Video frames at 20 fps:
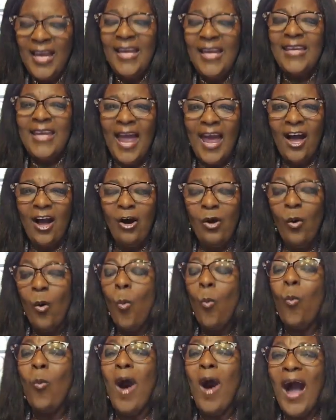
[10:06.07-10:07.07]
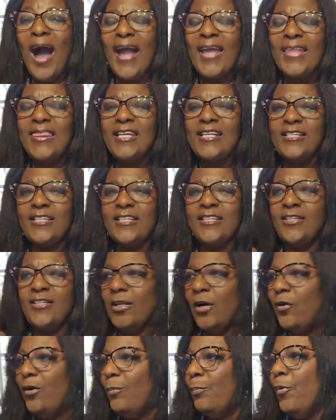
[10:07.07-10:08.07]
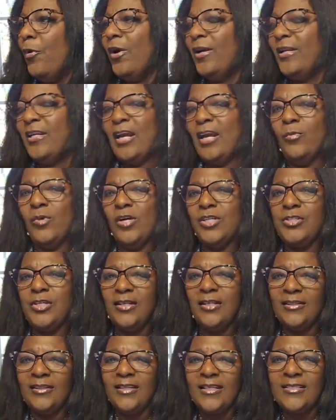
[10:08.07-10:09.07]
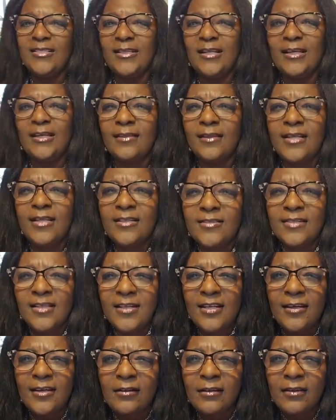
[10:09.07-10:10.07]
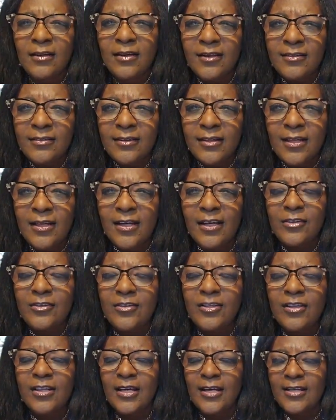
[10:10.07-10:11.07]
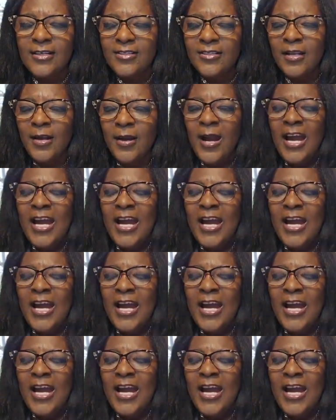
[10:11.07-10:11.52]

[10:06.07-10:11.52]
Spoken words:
Now, why this is so important, and I want you to listen into this.